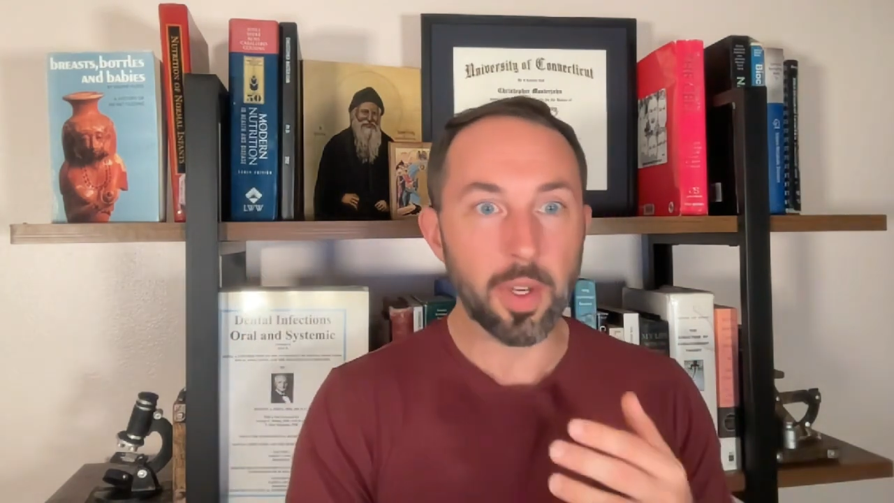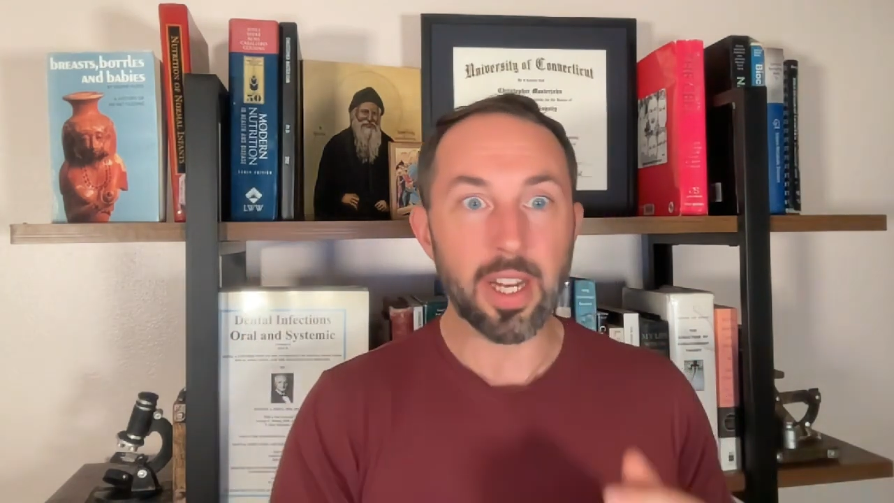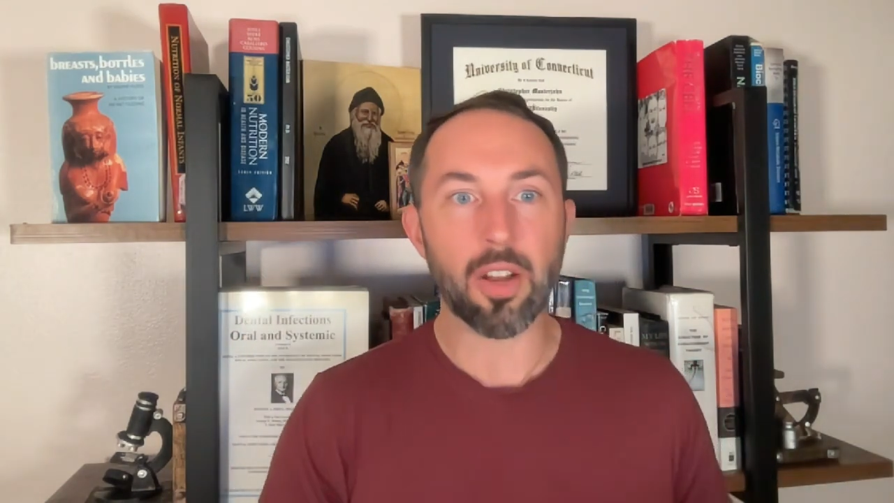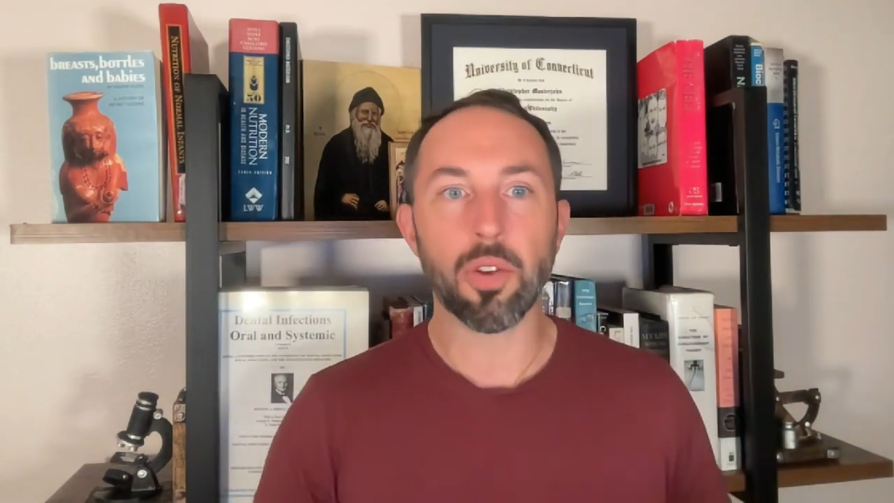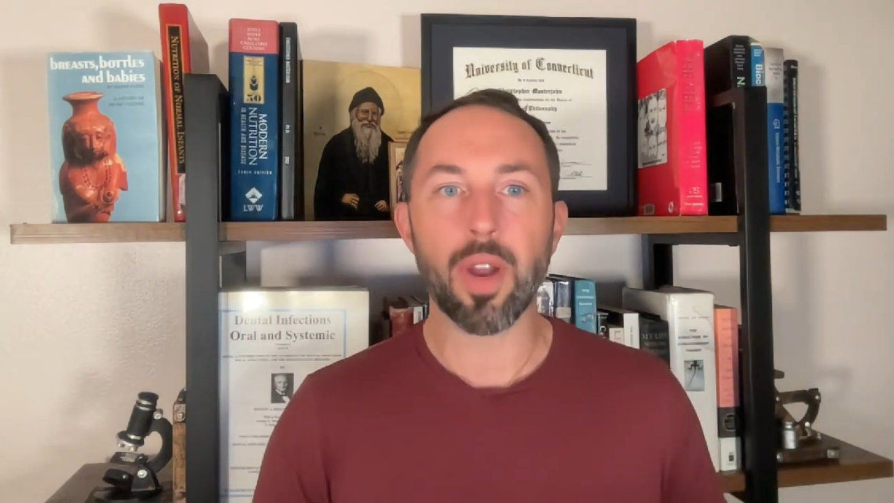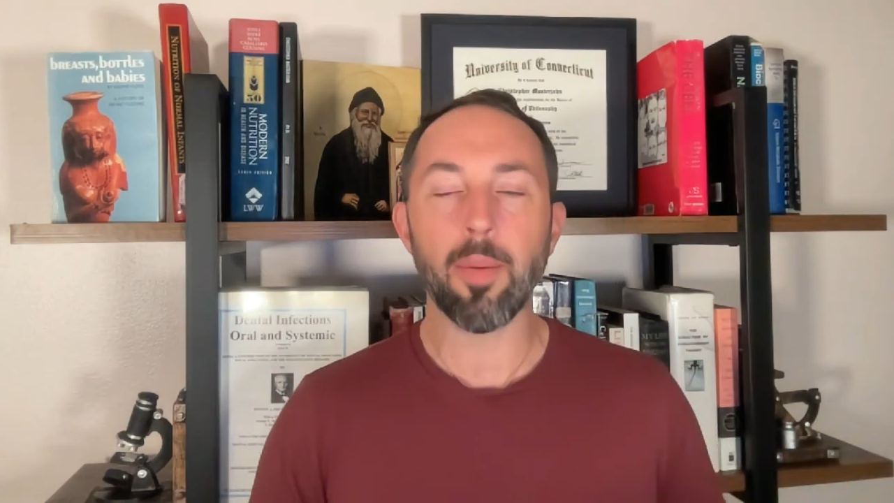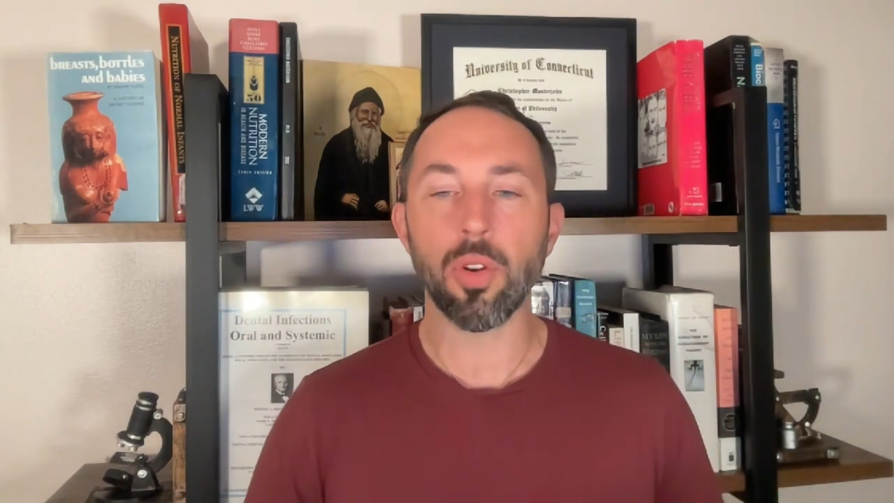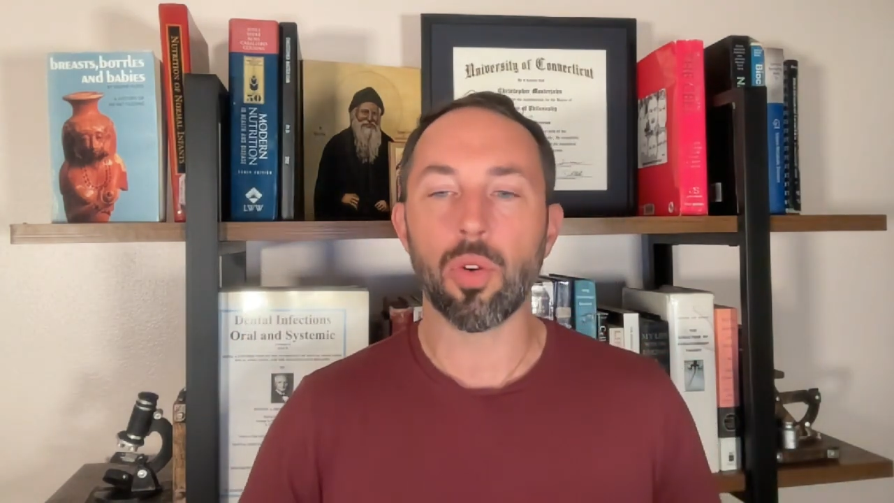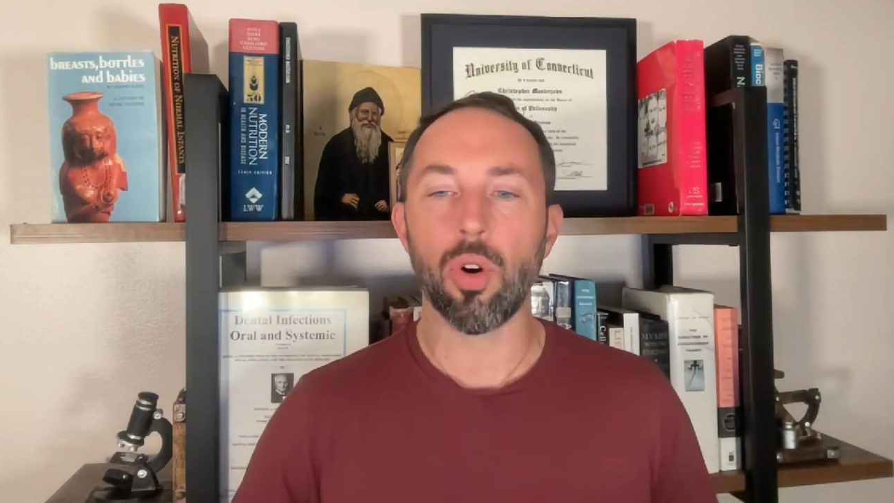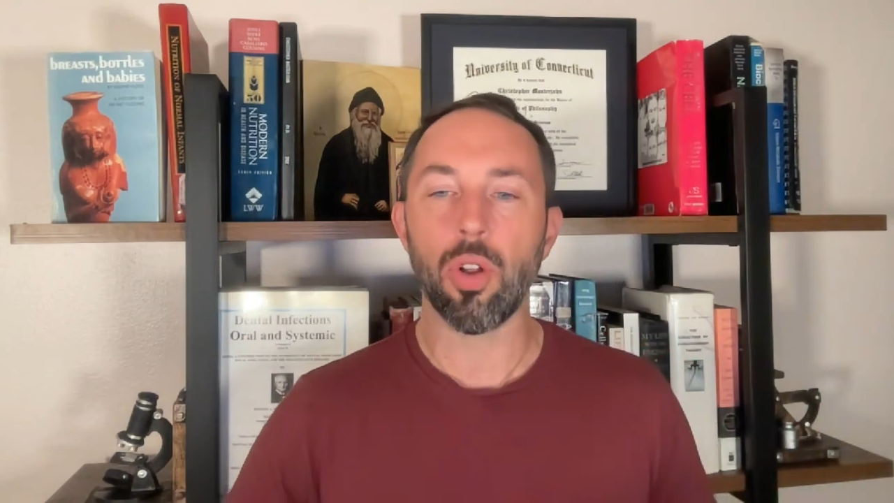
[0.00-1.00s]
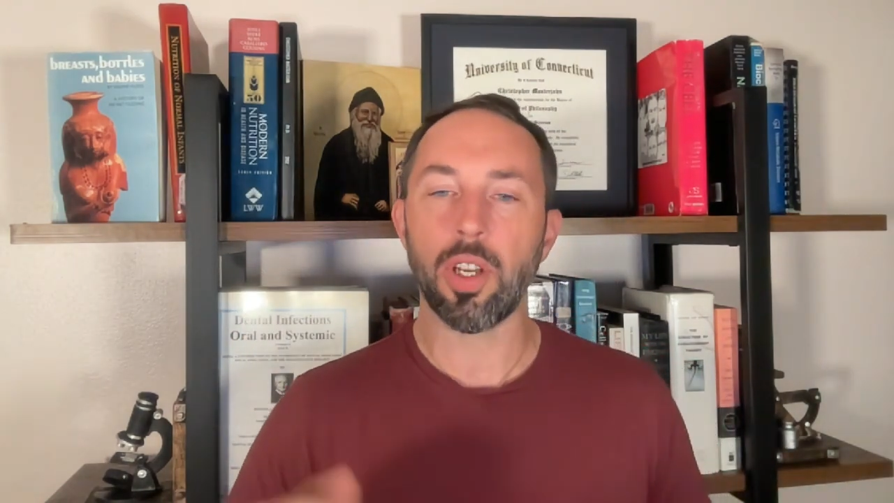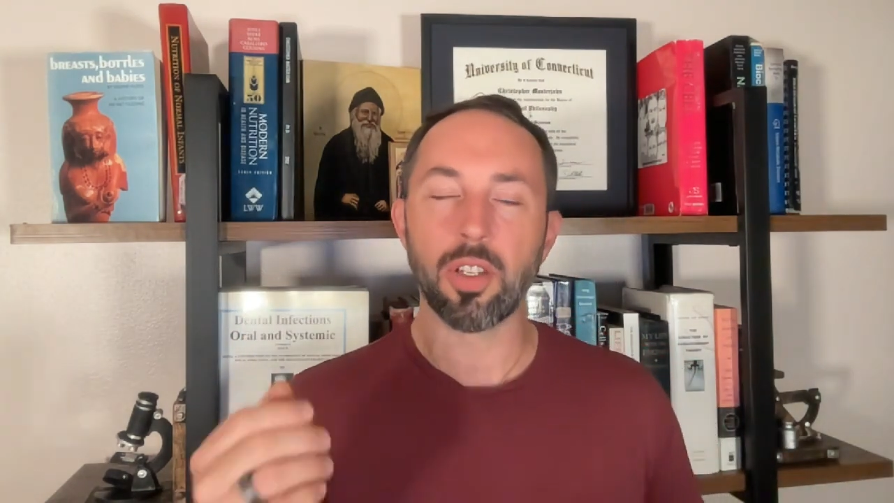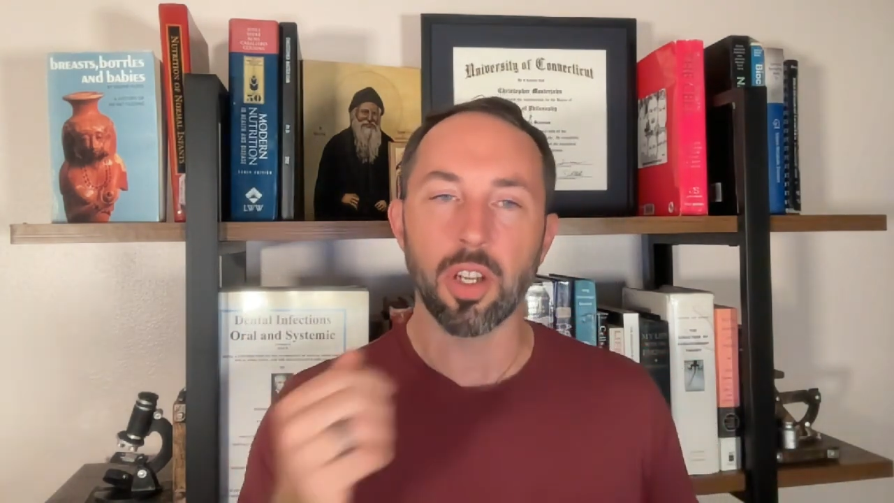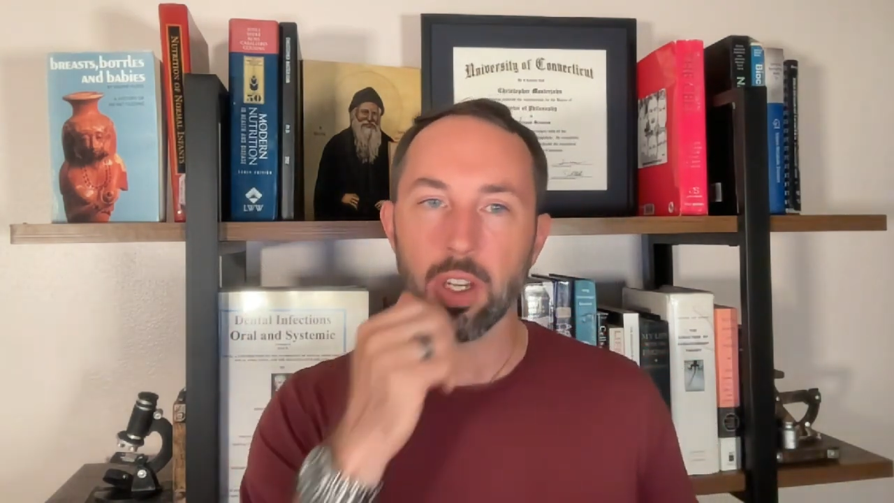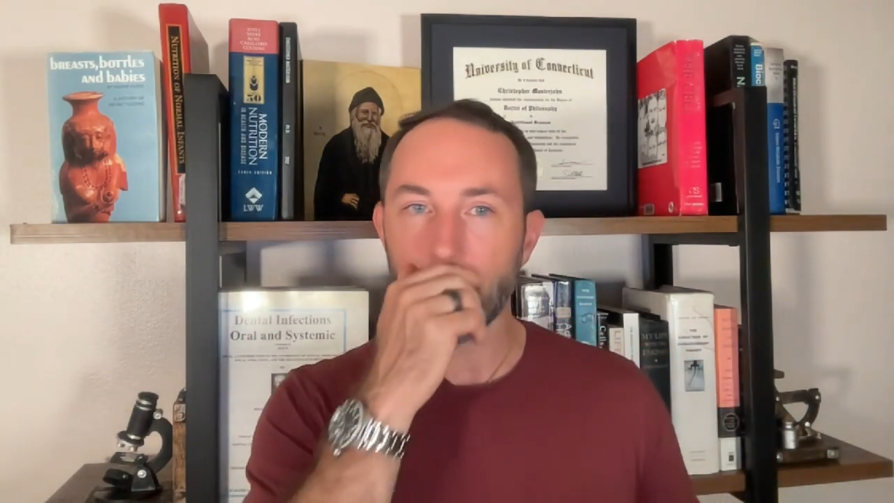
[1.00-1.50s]
down the rabbit hole is
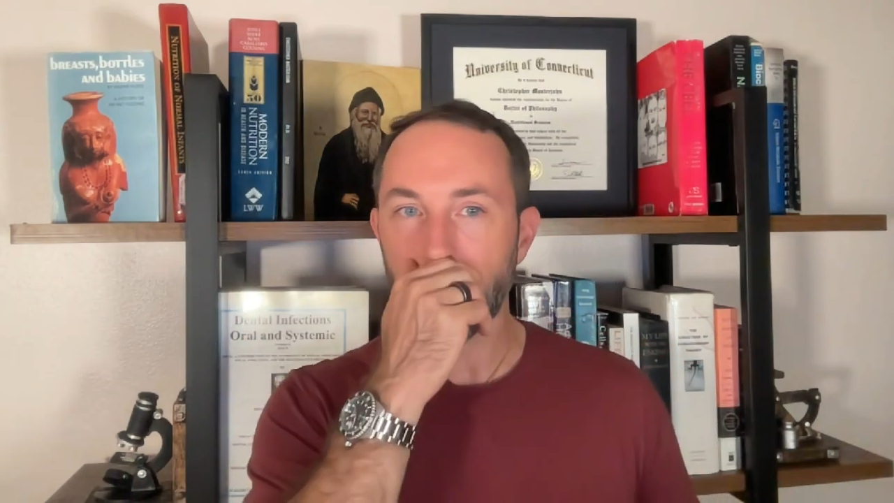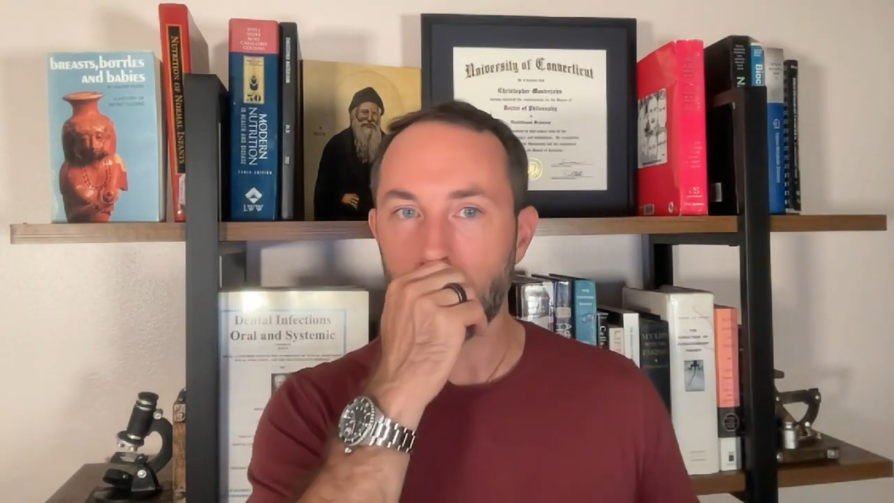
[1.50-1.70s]
going to